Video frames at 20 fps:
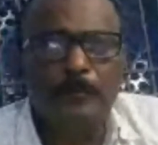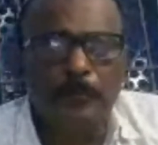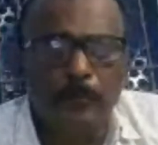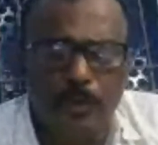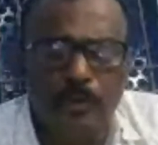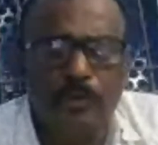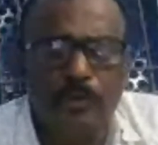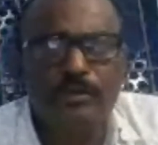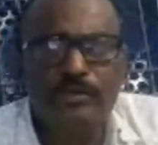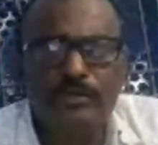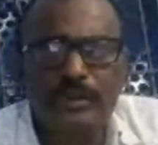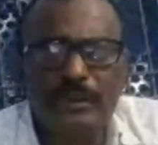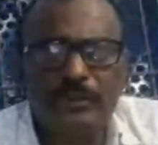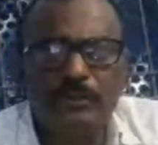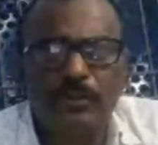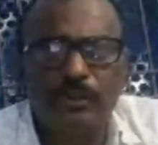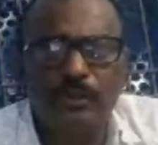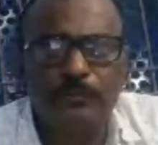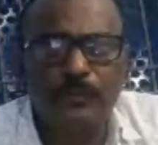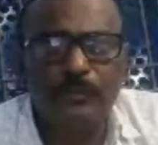murders
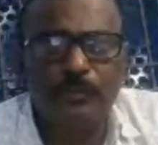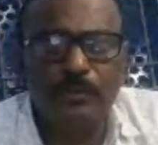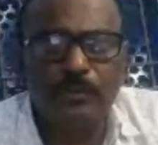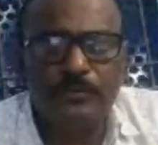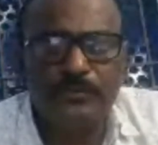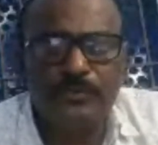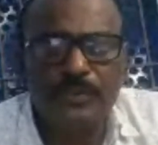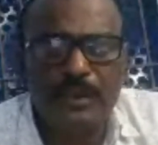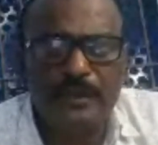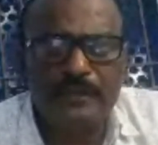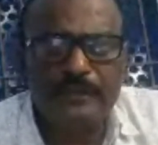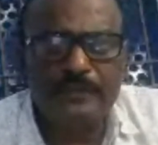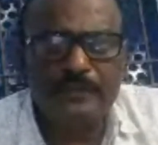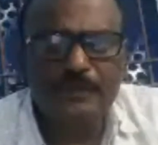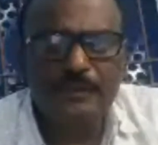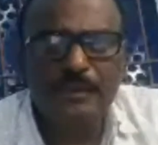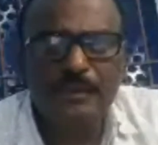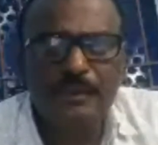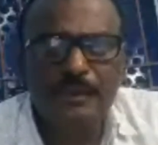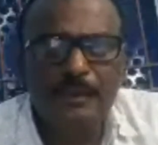are culpable
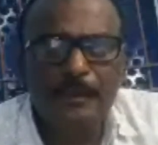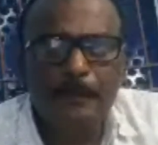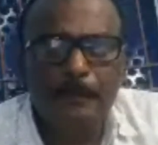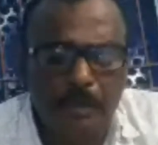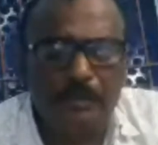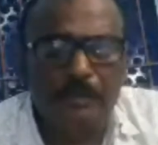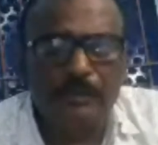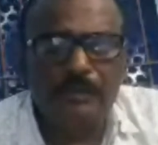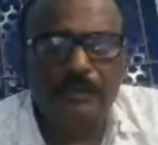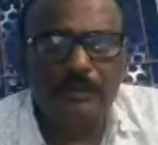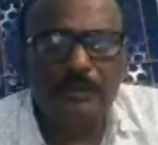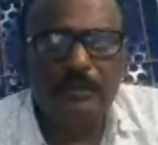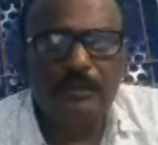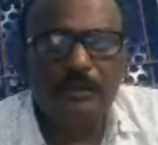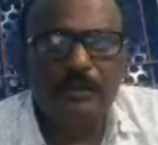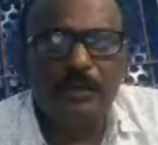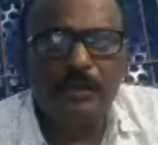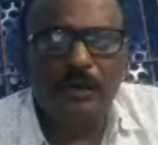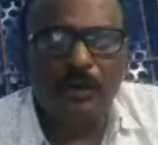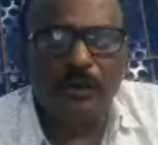homicides, but
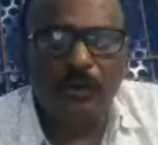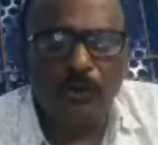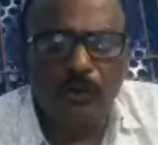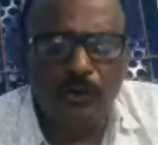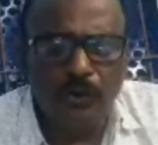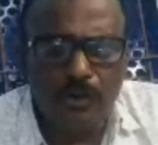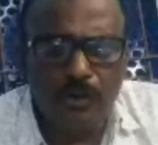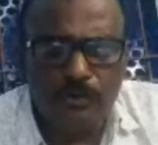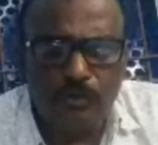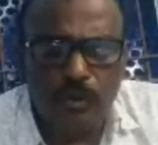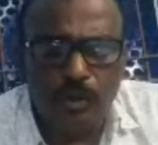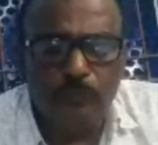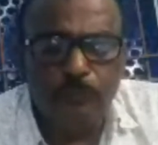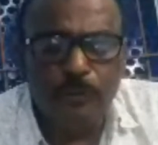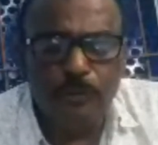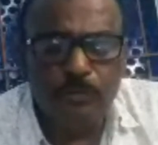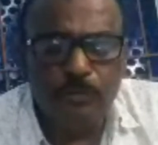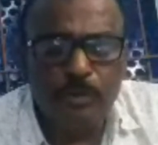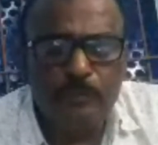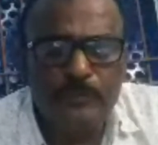
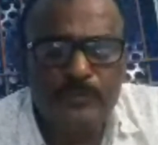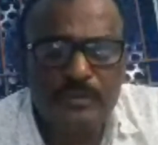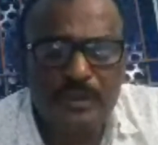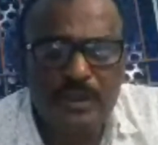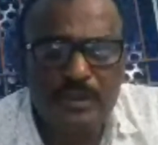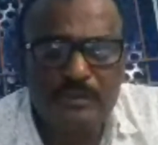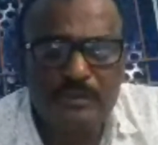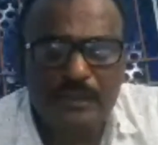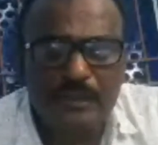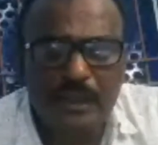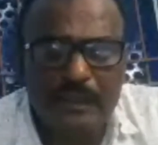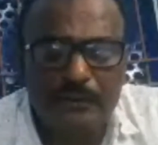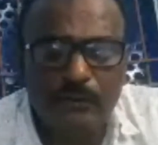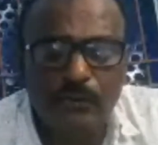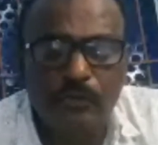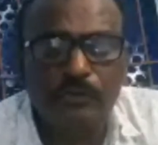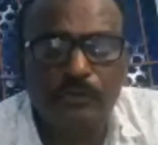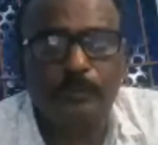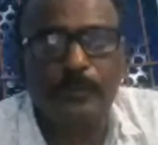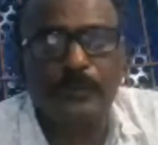all culpable homicides
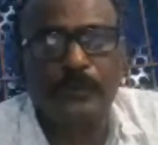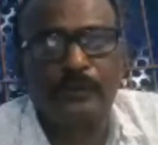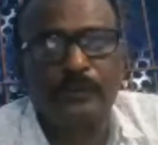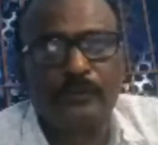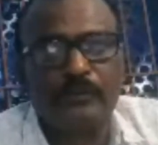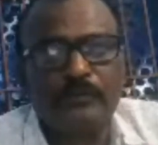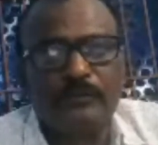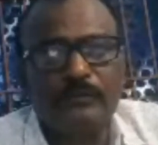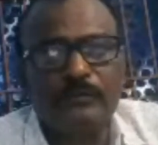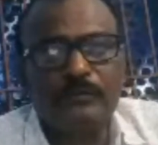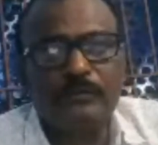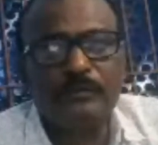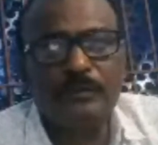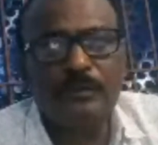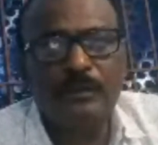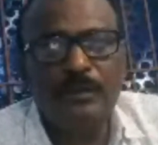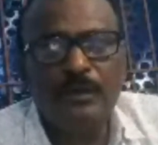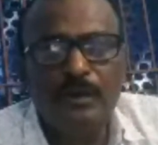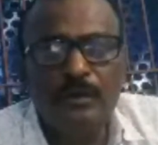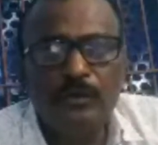are not.
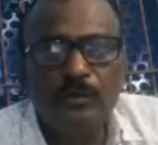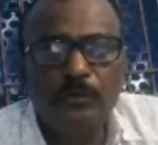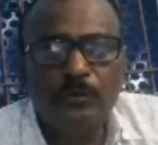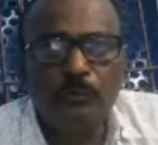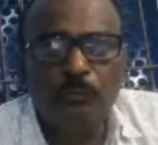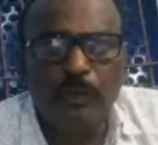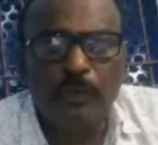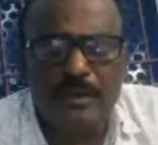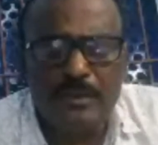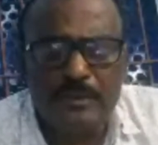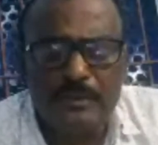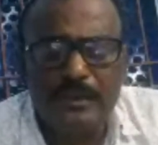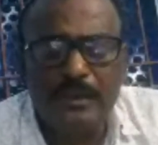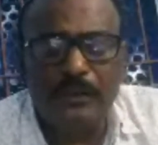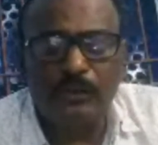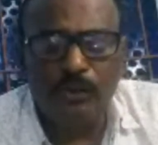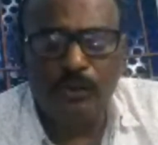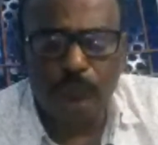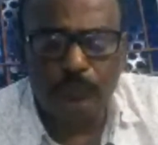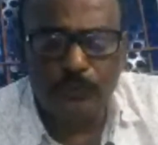
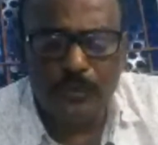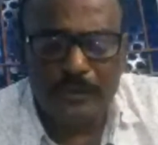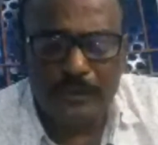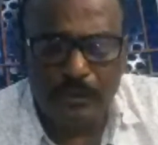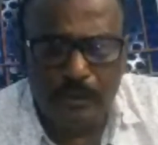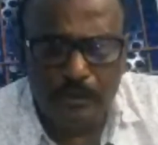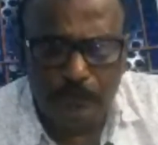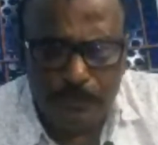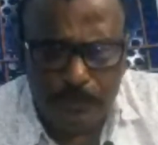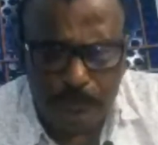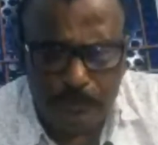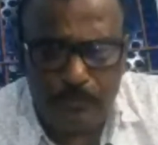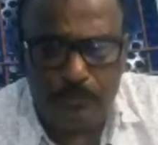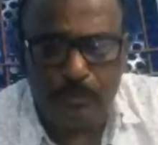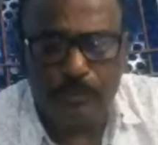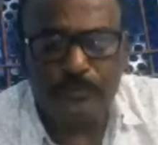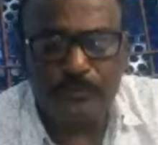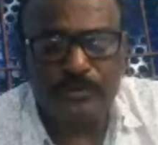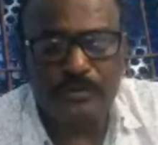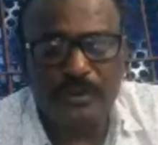Once a
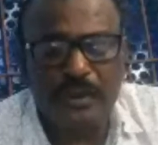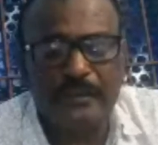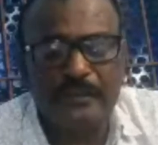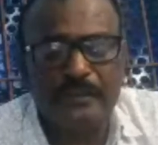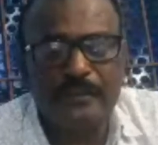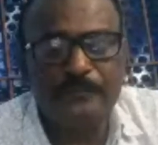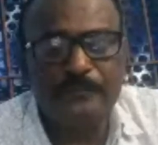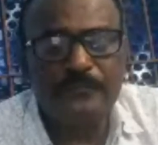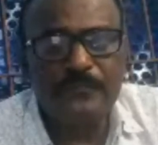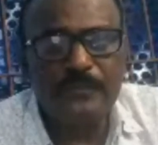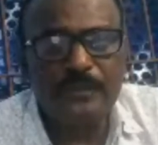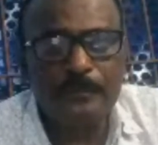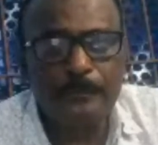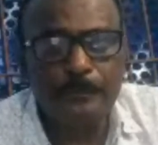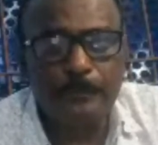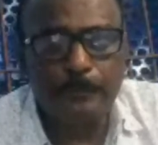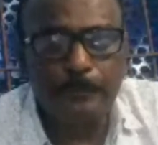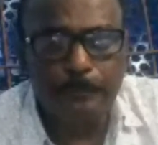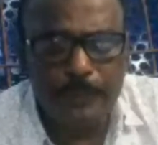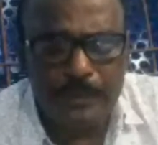culpable homicide
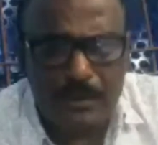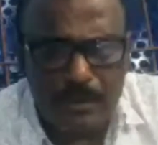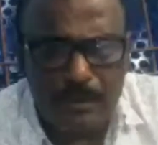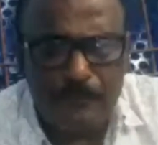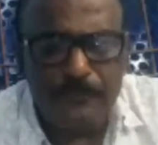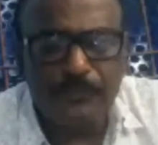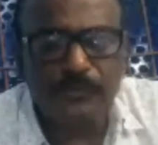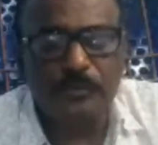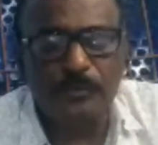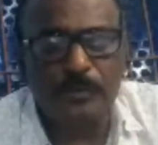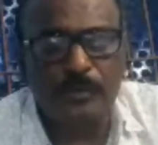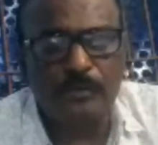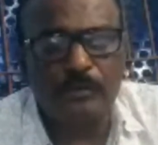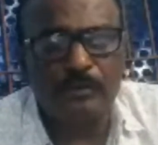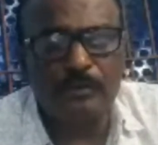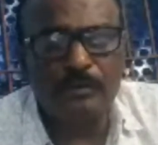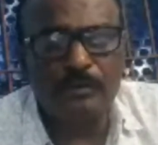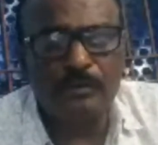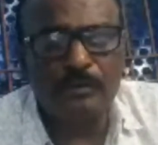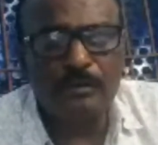becomes
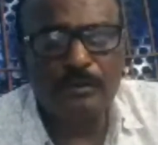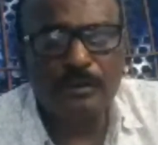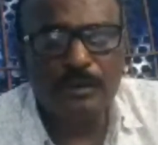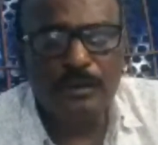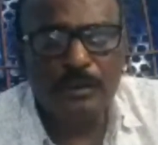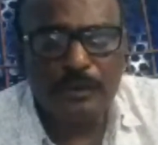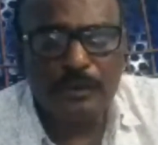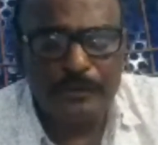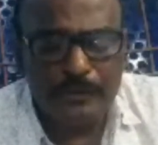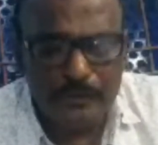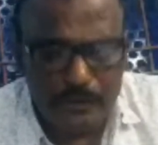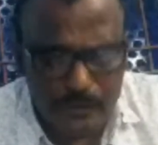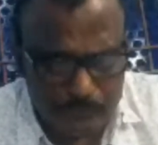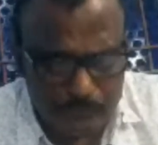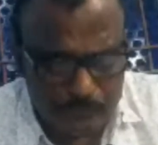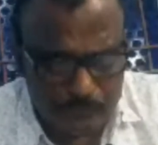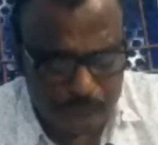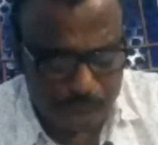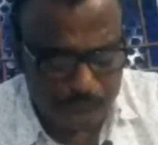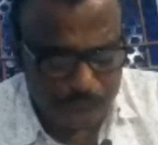murder,
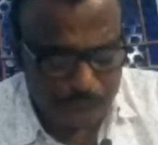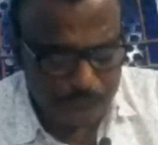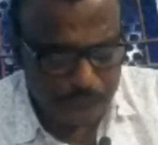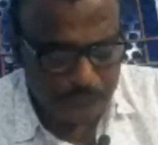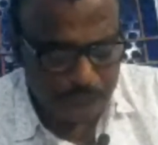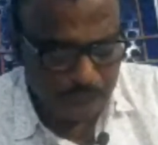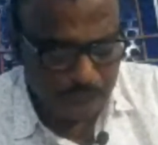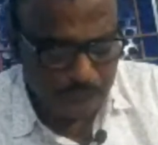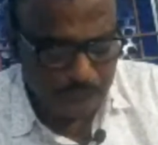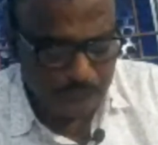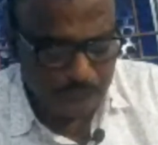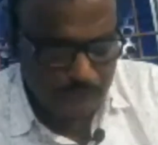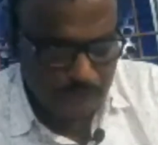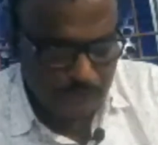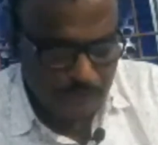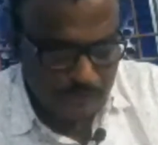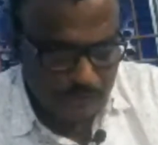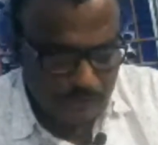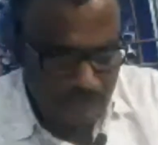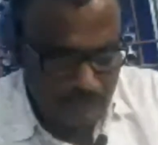if
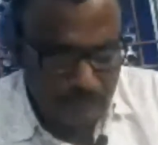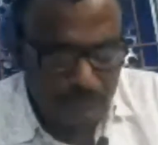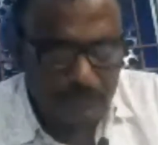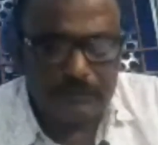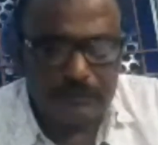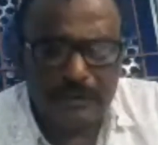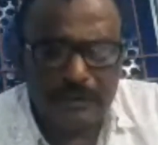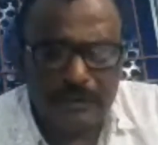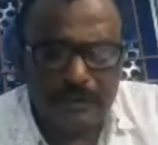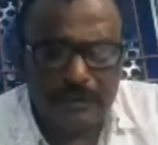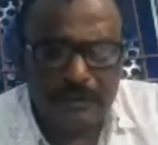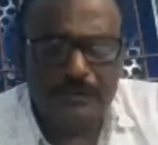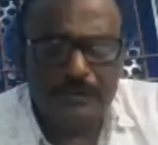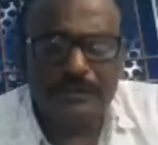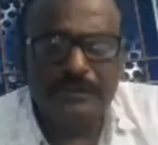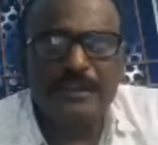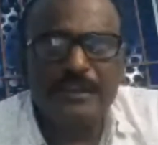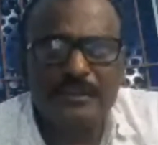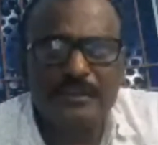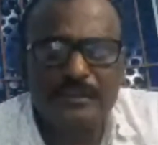
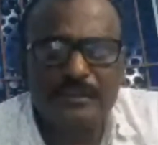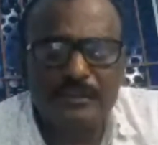that